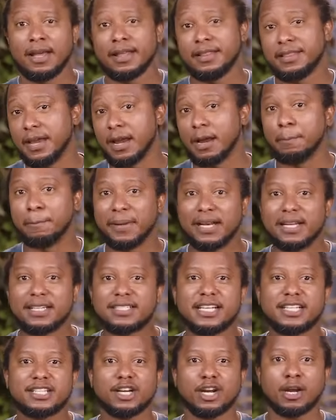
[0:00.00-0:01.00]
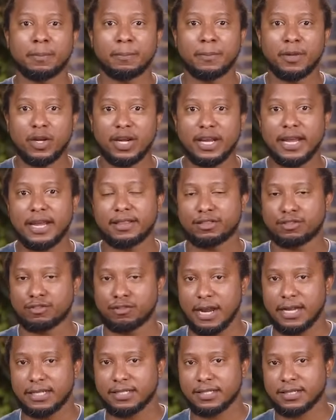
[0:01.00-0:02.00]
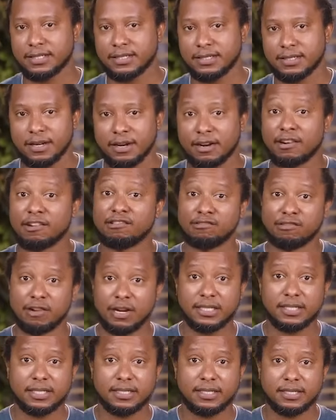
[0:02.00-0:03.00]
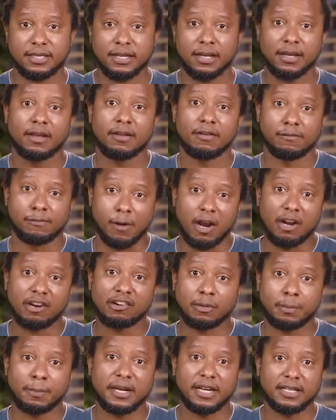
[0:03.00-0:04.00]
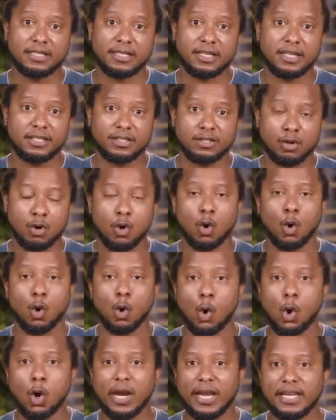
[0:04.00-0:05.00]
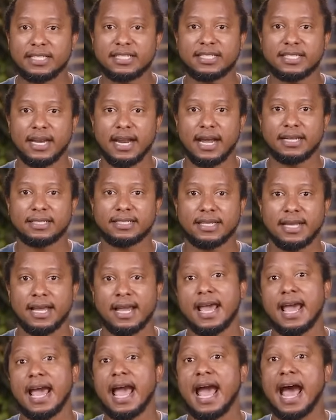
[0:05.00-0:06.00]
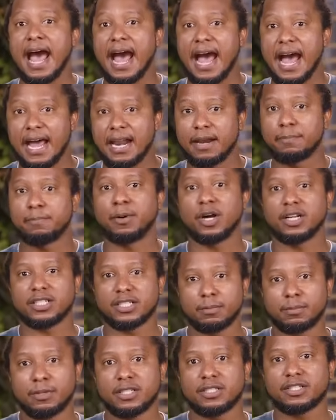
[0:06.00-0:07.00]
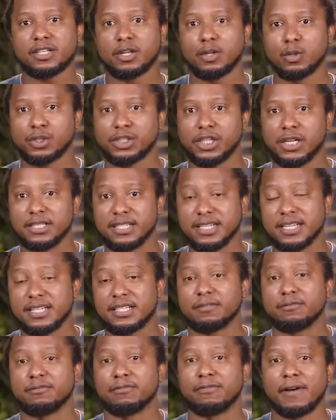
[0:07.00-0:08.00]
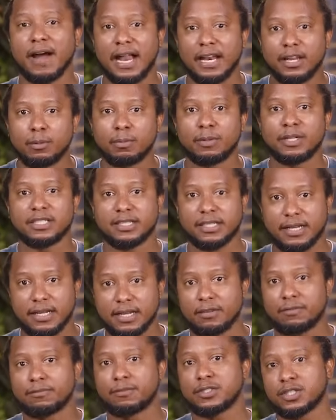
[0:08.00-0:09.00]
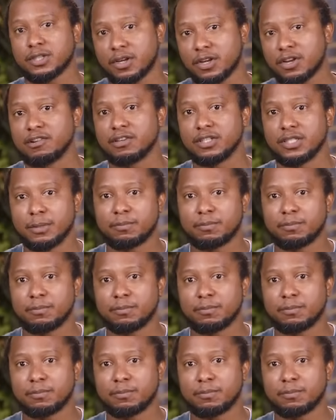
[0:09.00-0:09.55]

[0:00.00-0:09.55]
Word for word: The ability to communicate threats, risks, vulnerabilities, or incidents and possible solutions is a valuable skill for security